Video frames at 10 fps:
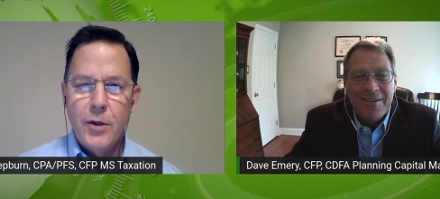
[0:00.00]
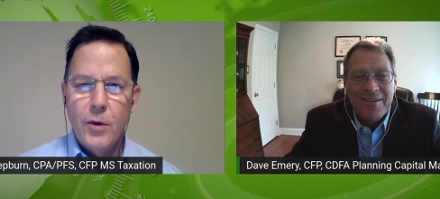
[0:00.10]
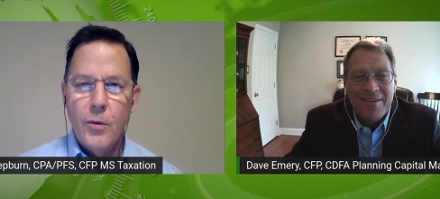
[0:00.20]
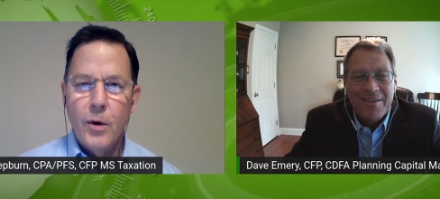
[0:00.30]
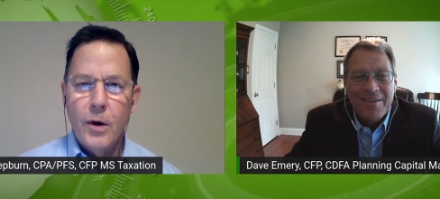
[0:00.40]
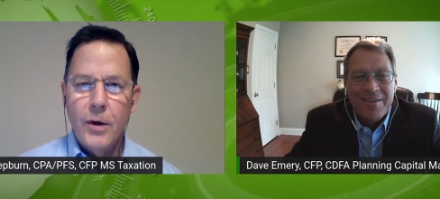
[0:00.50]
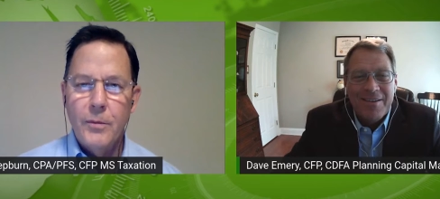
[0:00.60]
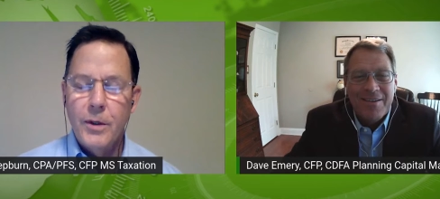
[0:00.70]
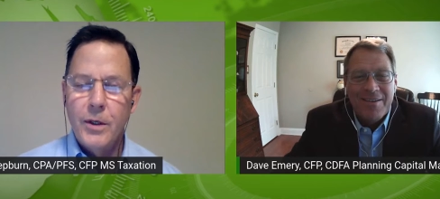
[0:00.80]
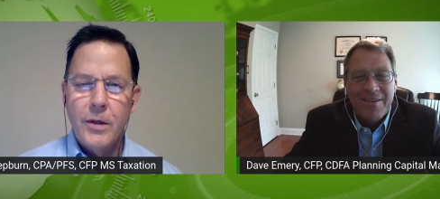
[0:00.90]
Speaker 1: in your
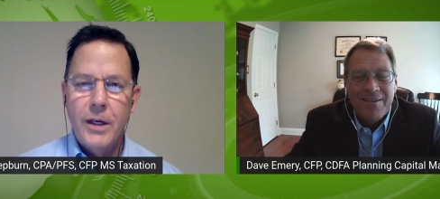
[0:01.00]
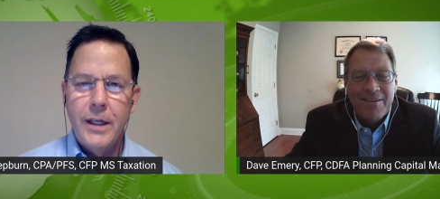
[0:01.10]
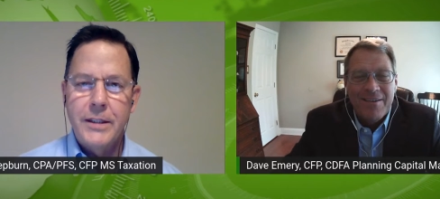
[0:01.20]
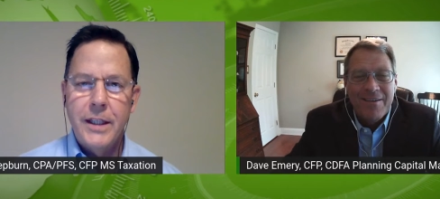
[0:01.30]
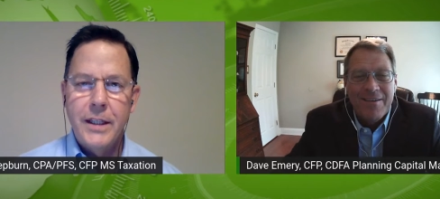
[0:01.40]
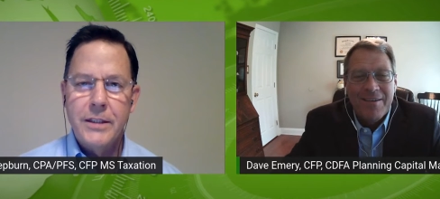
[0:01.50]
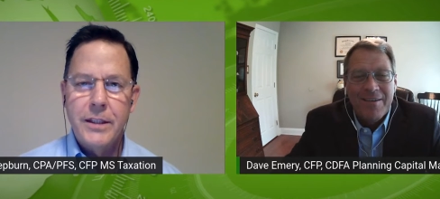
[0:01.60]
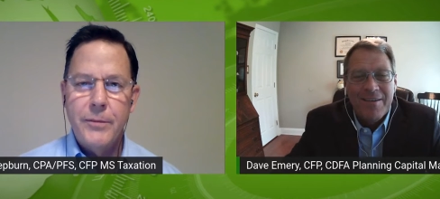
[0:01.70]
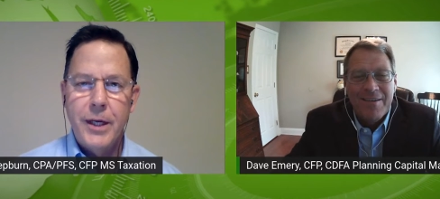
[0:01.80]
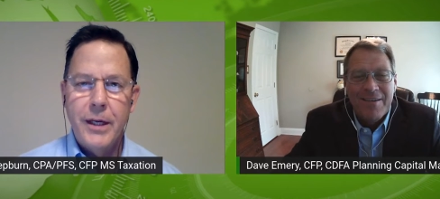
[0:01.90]
world? What are clients
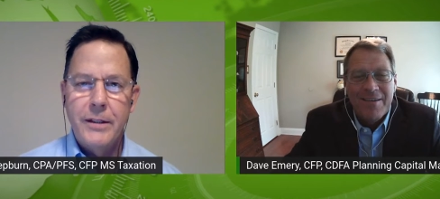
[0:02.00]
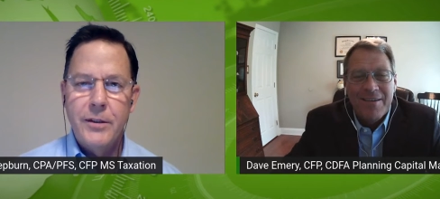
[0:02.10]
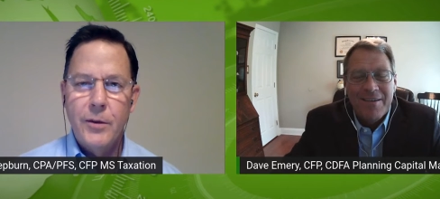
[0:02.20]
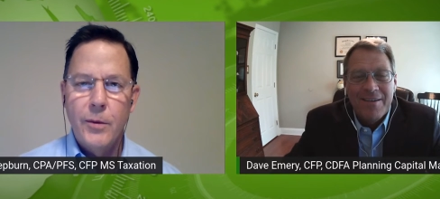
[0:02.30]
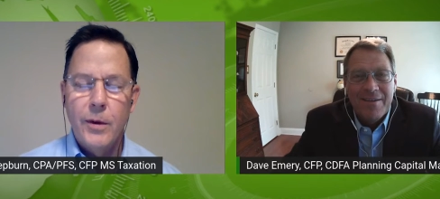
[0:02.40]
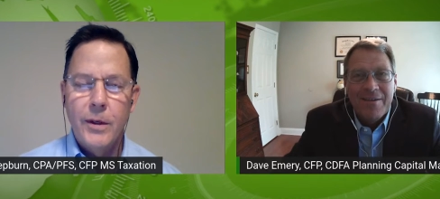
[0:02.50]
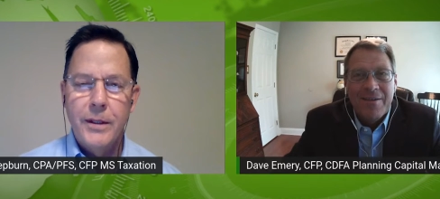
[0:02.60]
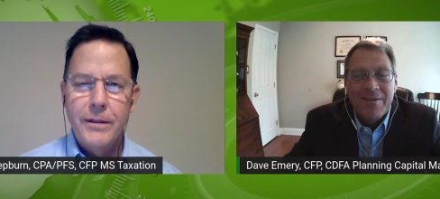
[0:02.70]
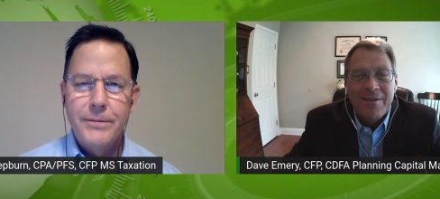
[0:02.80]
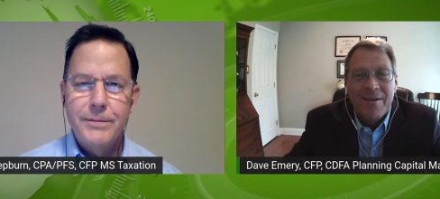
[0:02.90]
asking about in your
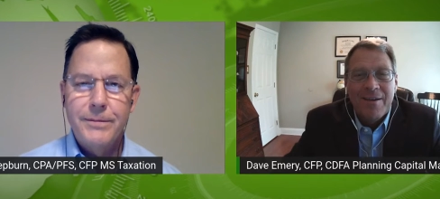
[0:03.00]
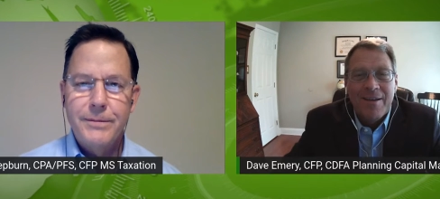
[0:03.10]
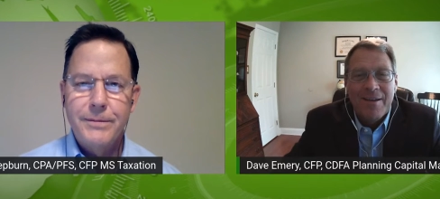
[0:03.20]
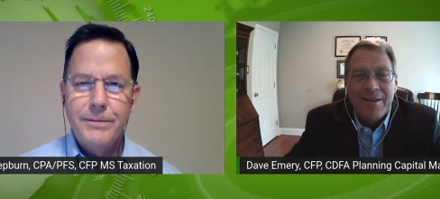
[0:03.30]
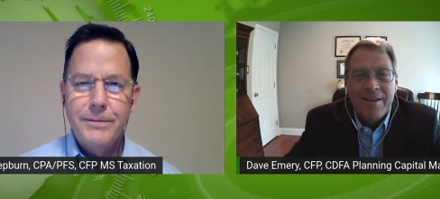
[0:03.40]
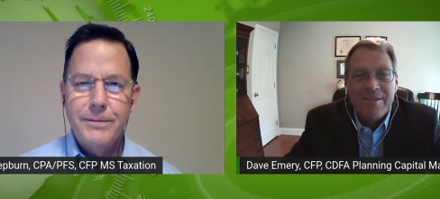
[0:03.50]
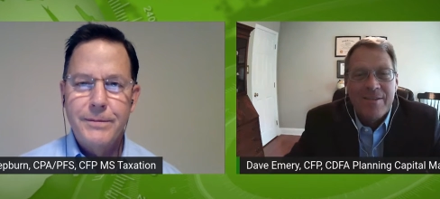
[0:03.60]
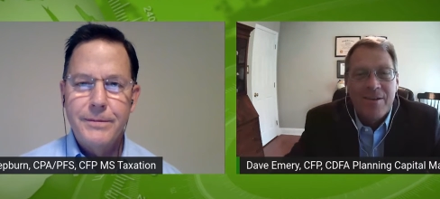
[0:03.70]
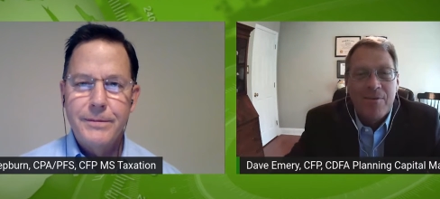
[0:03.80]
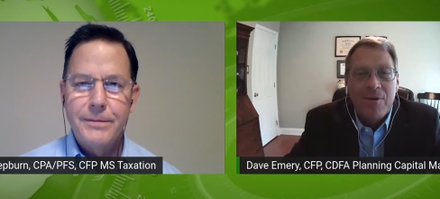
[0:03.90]
world? Well,
Speaker 2: I guess
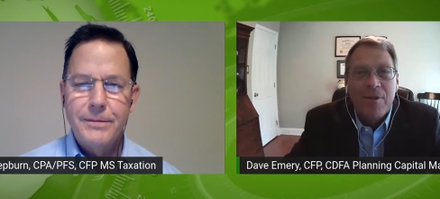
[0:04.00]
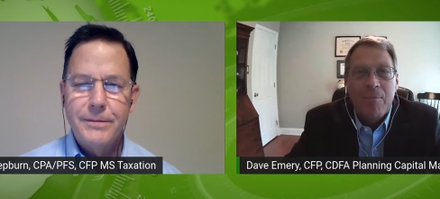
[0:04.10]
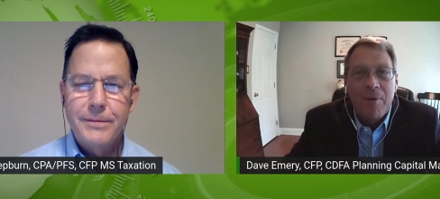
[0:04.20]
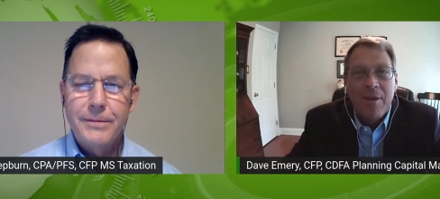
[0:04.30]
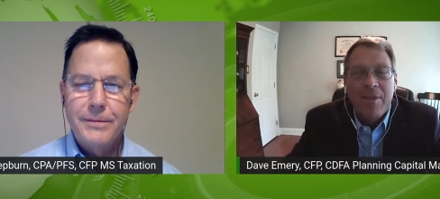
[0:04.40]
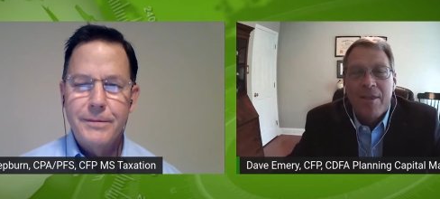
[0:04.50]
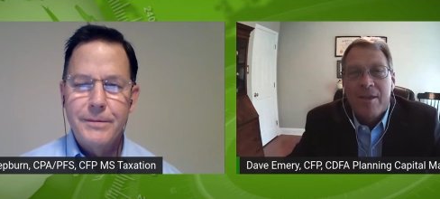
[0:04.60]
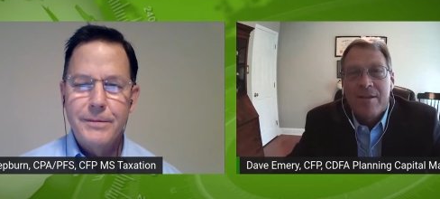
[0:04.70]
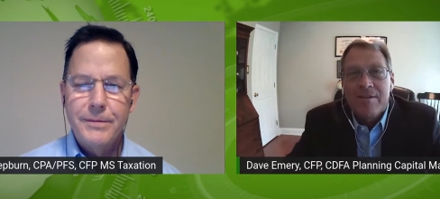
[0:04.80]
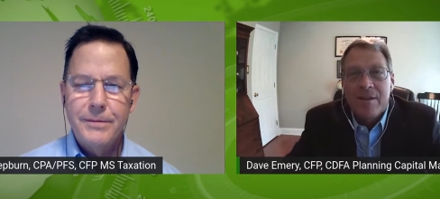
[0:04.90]
uh, one of the big
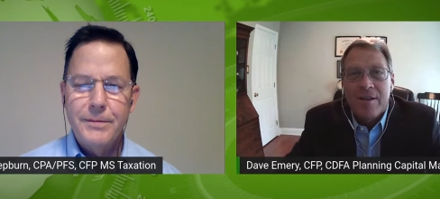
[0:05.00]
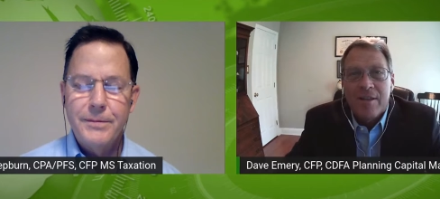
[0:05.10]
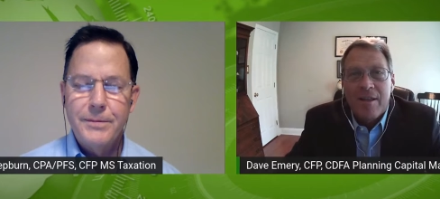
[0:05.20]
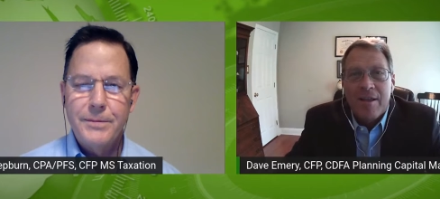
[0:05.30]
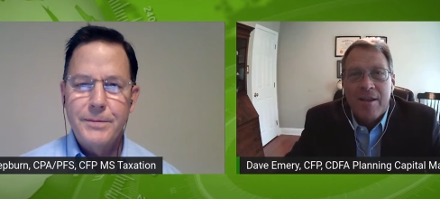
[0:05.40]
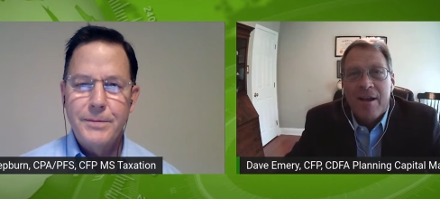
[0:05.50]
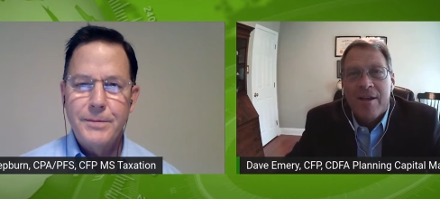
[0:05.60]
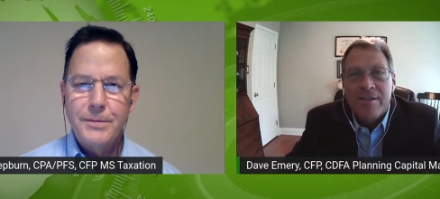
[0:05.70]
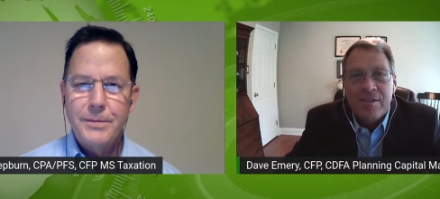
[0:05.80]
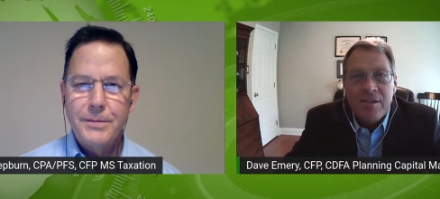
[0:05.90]
things that, that
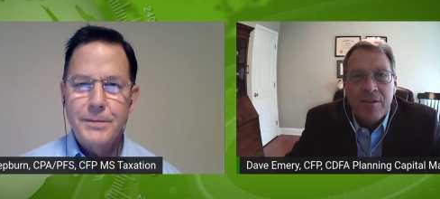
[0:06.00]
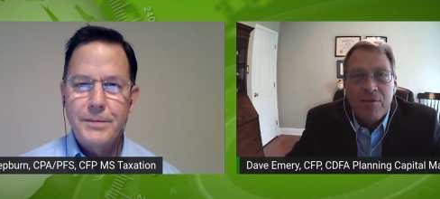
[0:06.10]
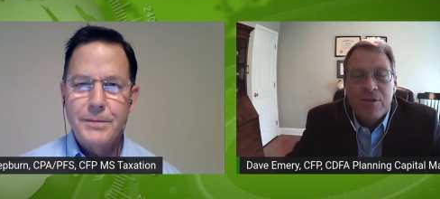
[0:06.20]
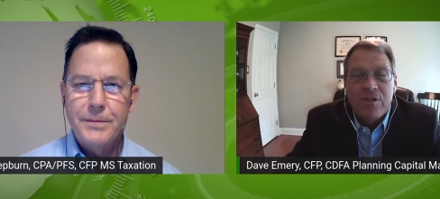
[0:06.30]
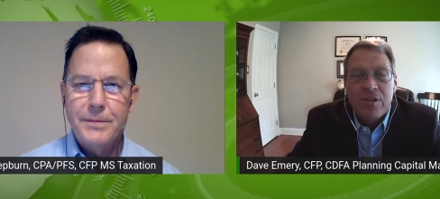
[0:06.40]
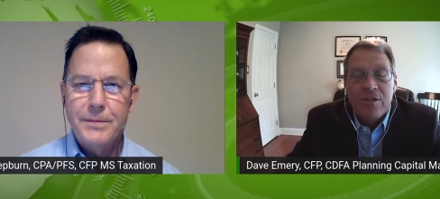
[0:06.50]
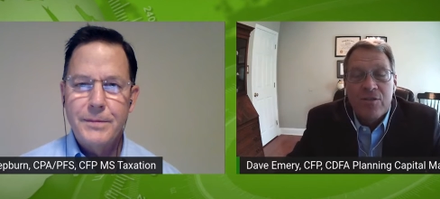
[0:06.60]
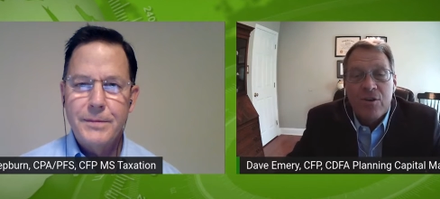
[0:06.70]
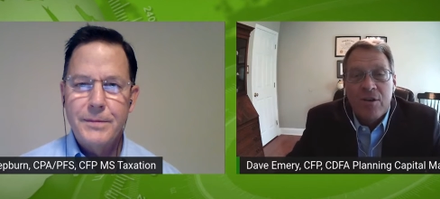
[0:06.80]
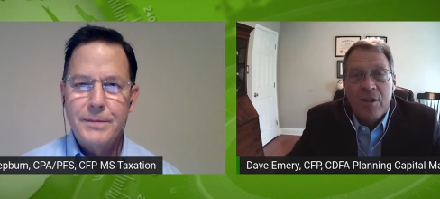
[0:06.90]
I see recently is
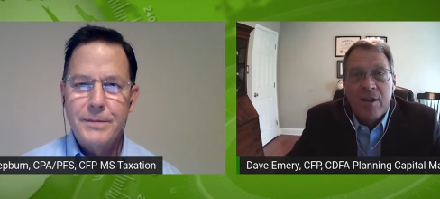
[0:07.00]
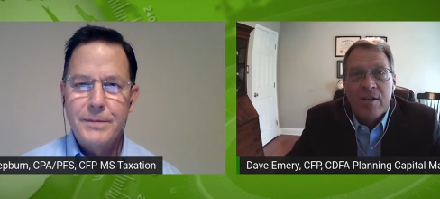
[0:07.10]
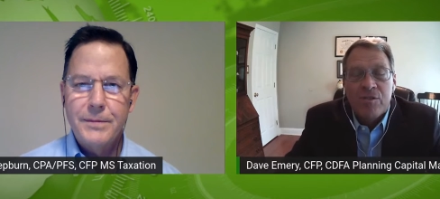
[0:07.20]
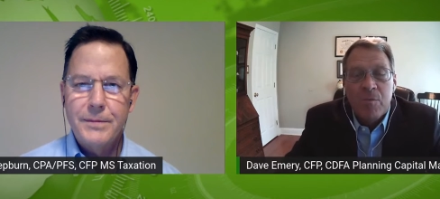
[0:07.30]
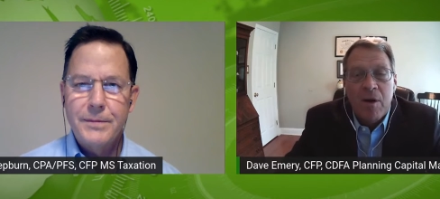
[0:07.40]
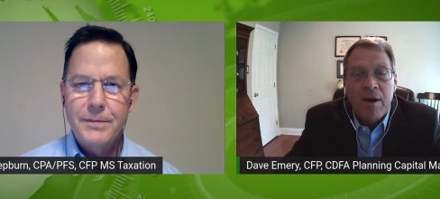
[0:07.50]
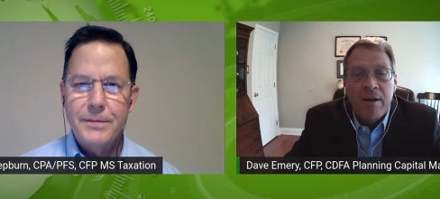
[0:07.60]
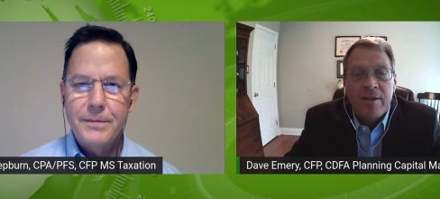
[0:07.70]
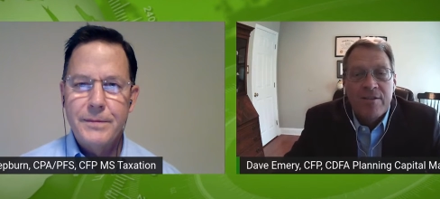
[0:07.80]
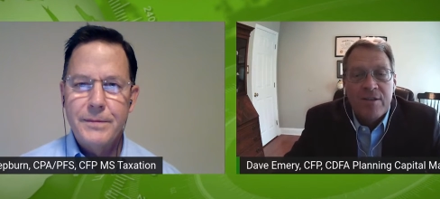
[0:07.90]
on clients'
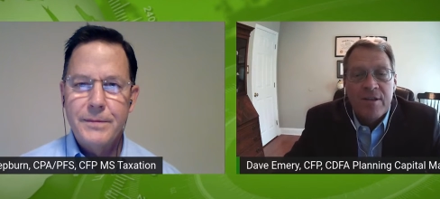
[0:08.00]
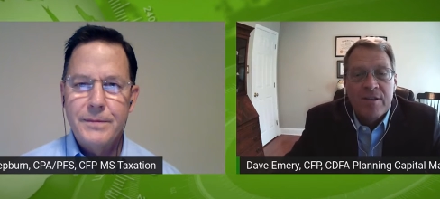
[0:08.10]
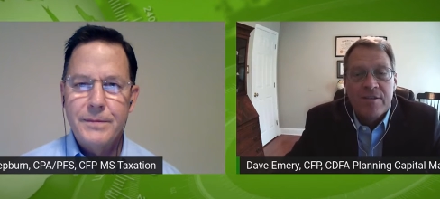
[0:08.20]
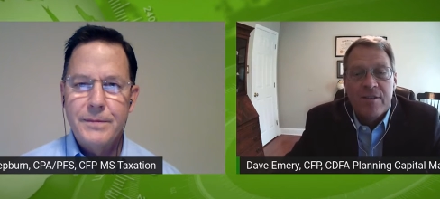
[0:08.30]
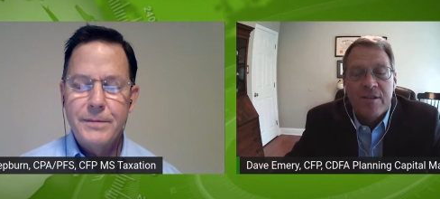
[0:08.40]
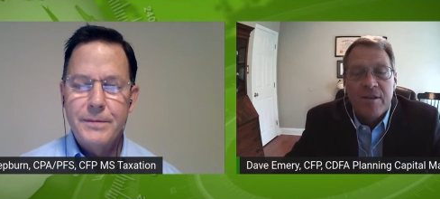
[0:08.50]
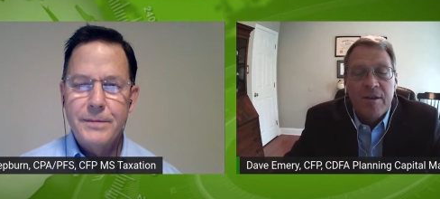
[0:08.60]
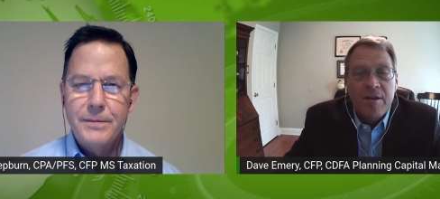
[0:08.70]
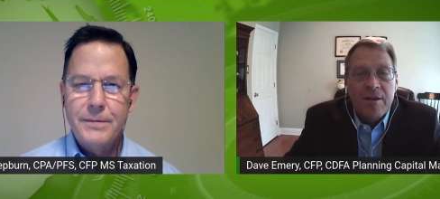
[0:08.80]
minds is the